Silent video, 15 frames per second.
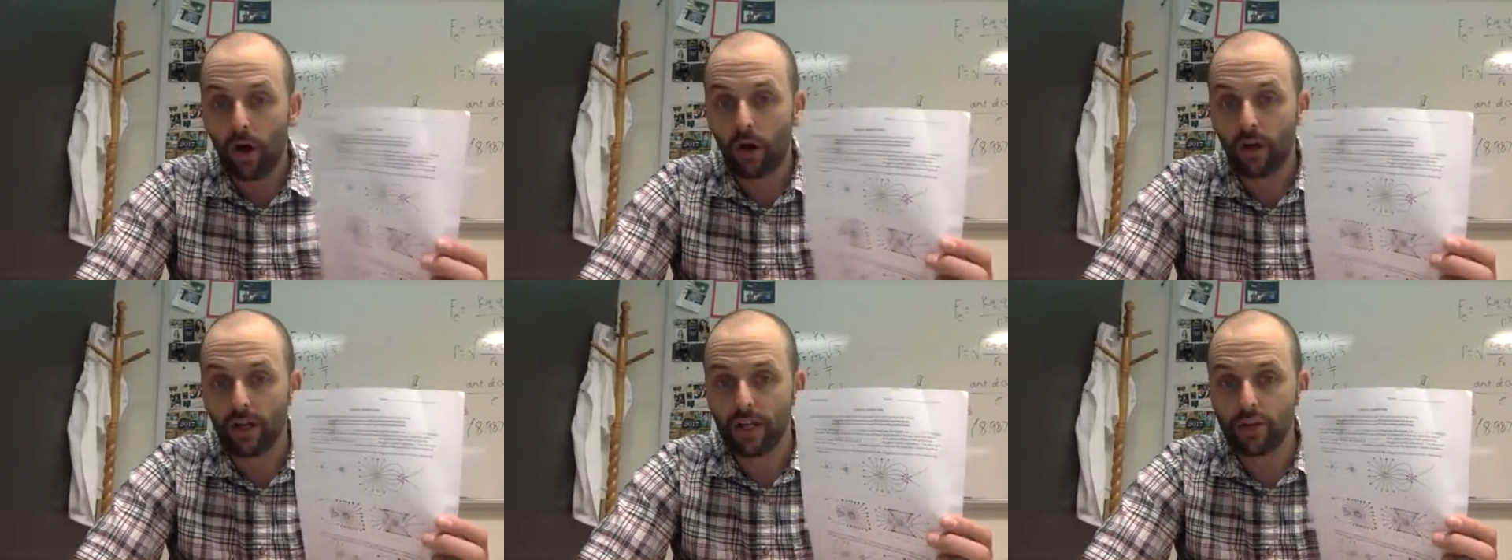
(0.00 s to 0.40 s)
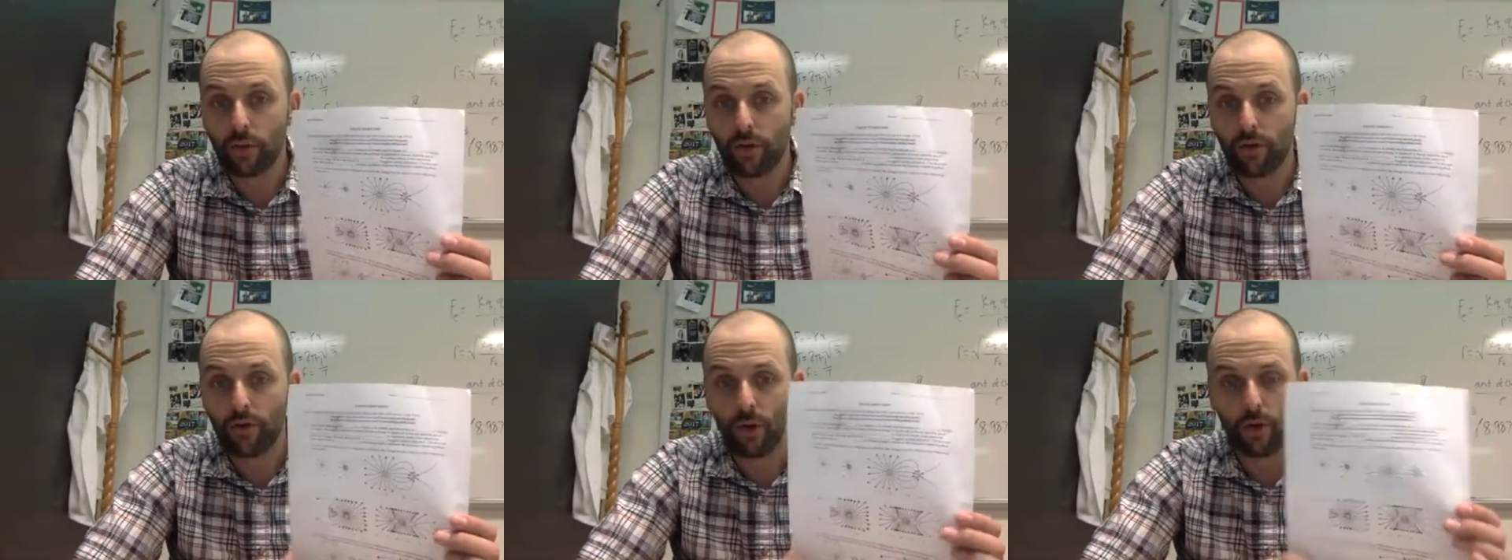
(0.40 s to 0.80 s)
on each
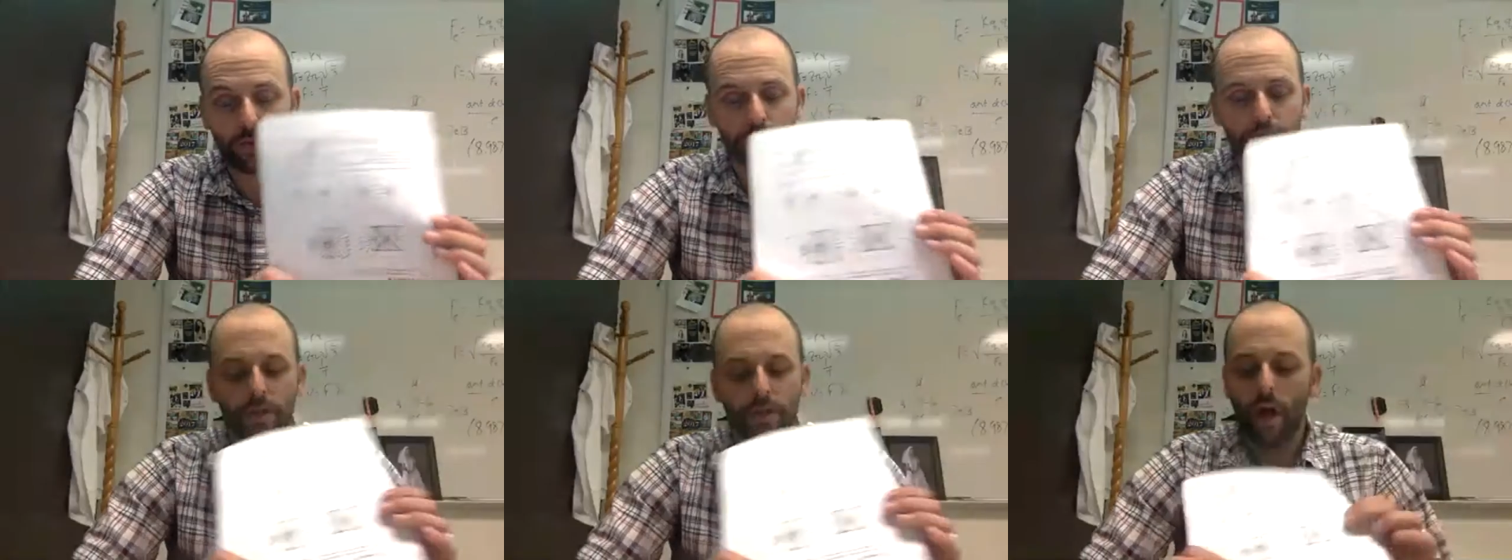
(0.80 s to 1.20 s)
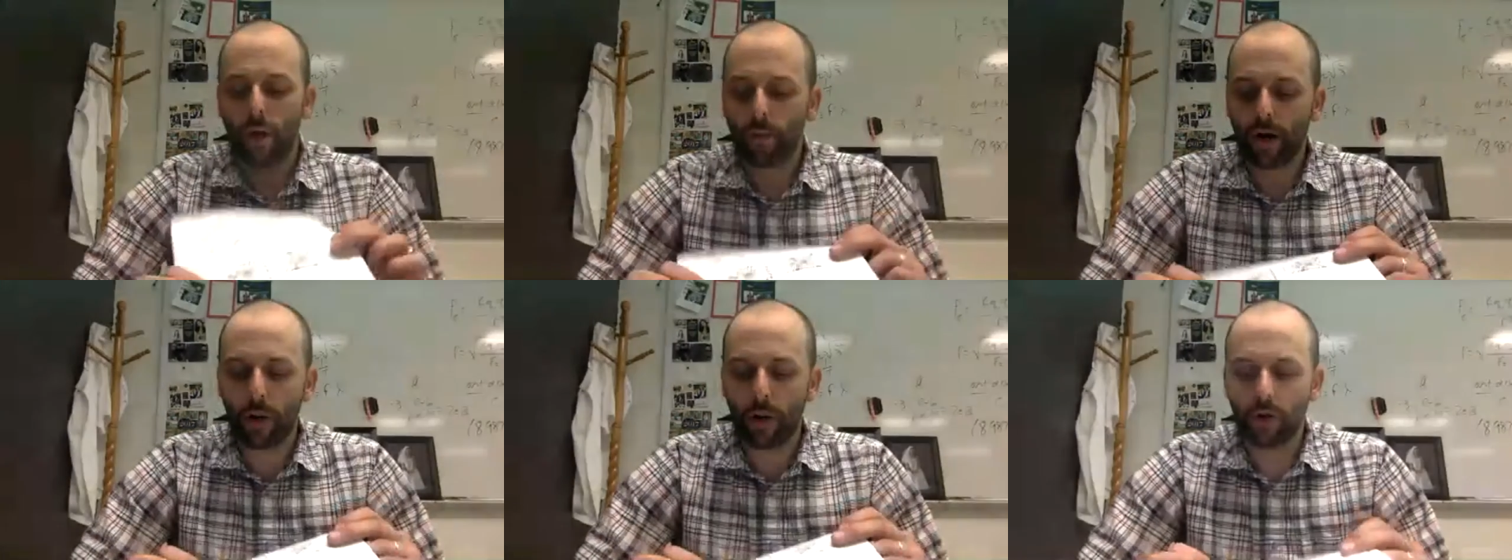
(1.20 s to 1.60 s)
one of those.
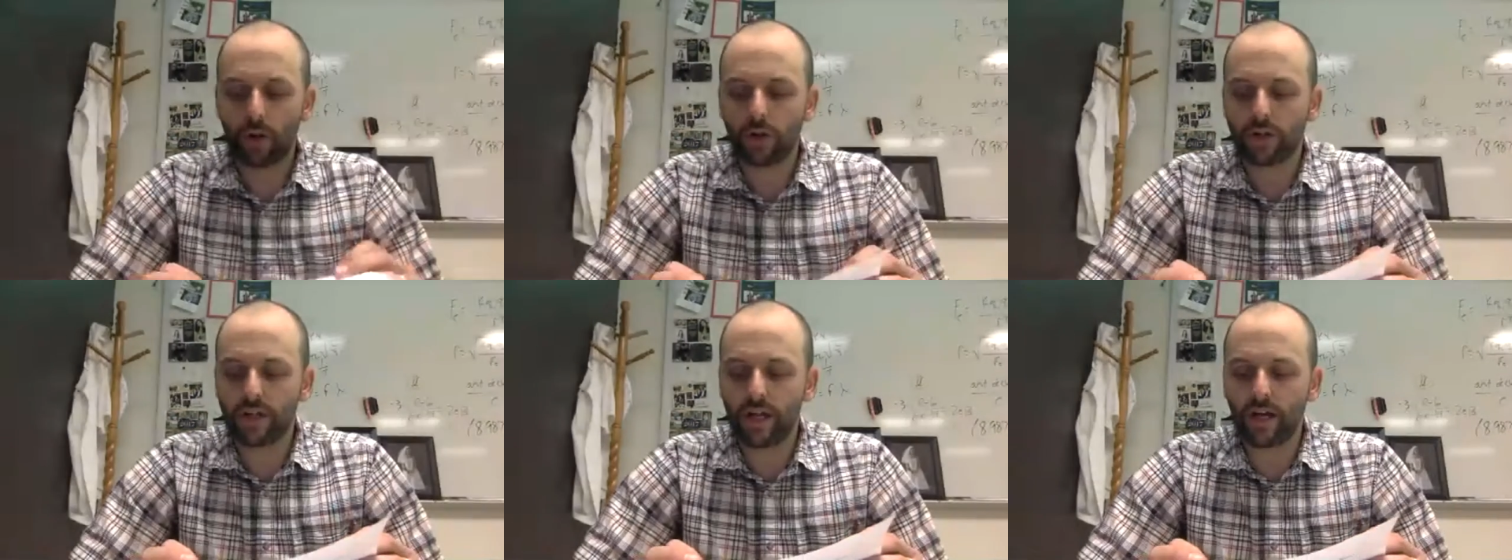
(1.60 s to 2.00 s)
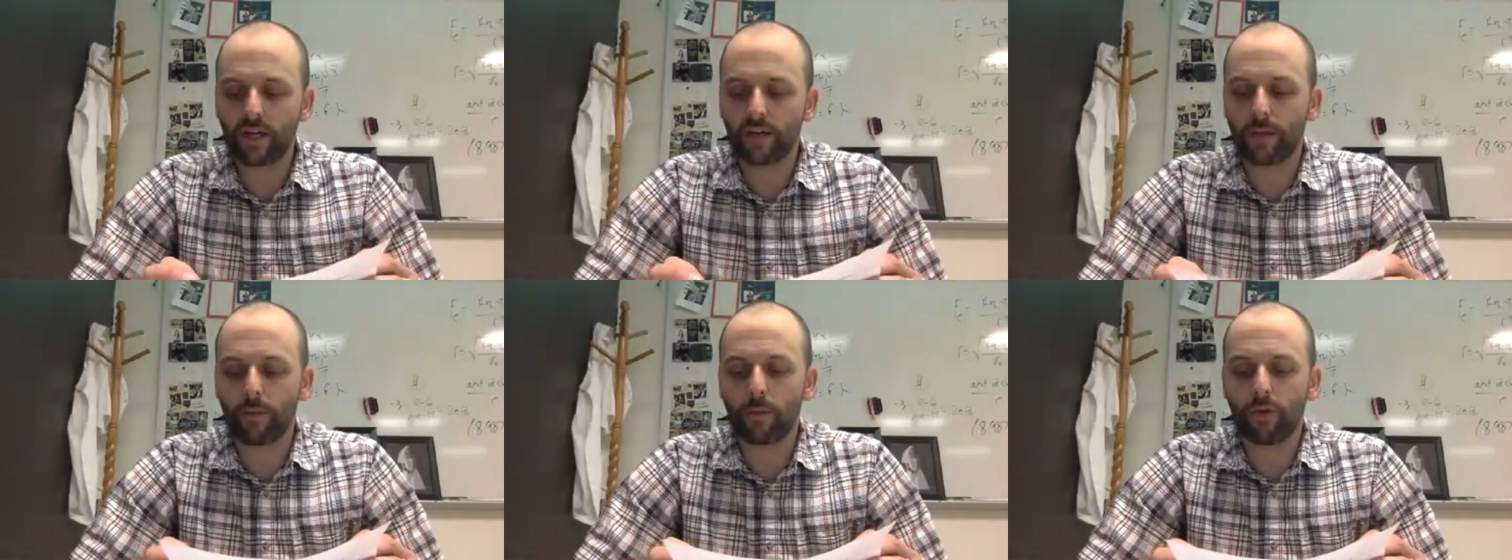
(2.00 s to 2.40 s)
But I want to look down at
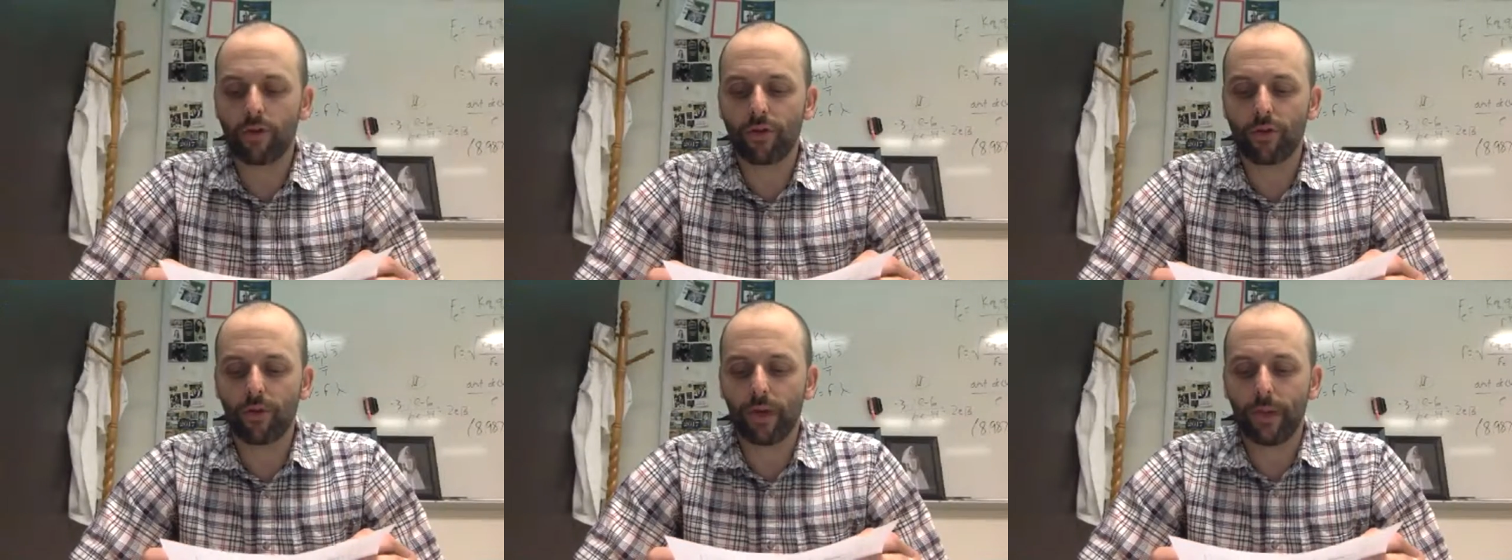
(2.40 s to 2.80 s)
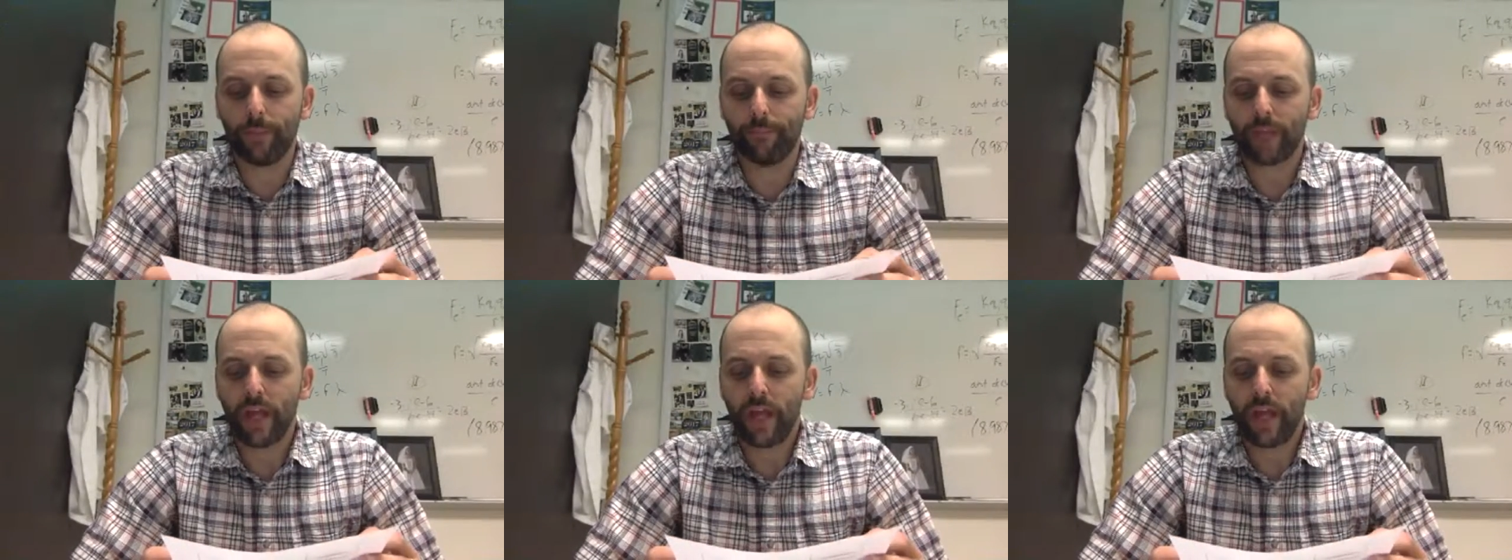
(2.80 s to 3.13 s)
number 3.